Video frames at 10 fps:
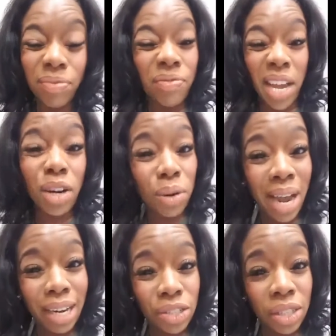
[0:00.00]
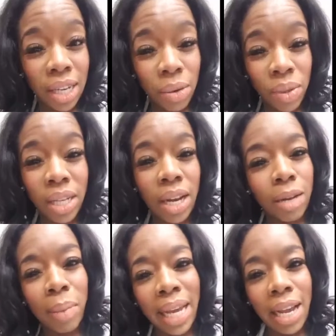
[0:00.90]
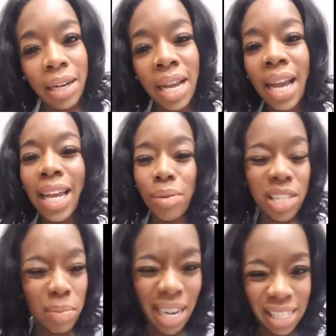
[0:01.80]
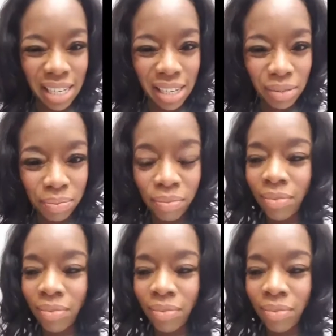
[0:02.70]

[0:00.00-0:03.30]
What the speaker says: fatal actually, with a young man. He was in the back seat.